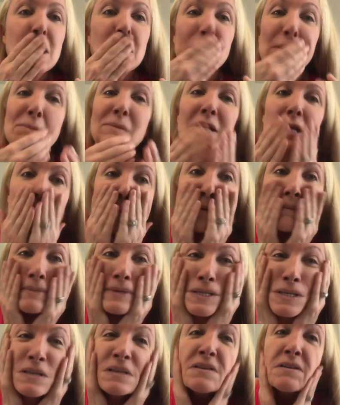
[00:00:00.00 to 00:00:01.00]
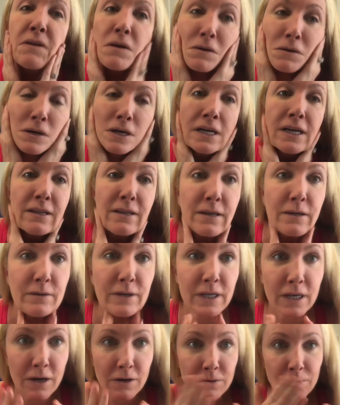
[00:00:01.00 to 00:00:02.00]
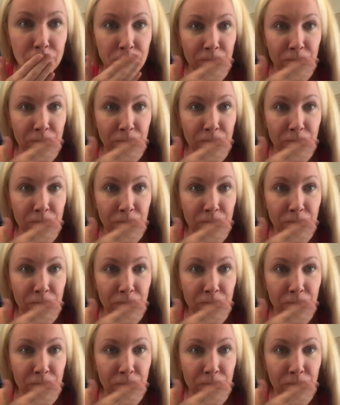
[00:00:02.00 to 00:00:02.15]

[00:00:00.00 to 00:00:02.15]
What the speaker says: Do my lips. All right, there we go.